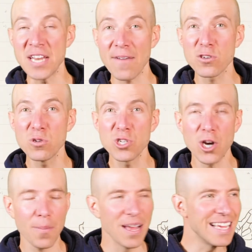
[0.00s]
never too
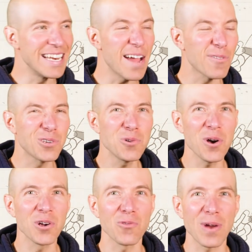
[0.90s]
sharp, never too
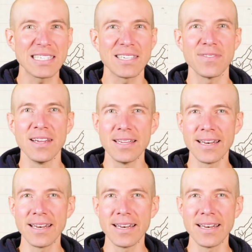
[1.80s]
aggressive,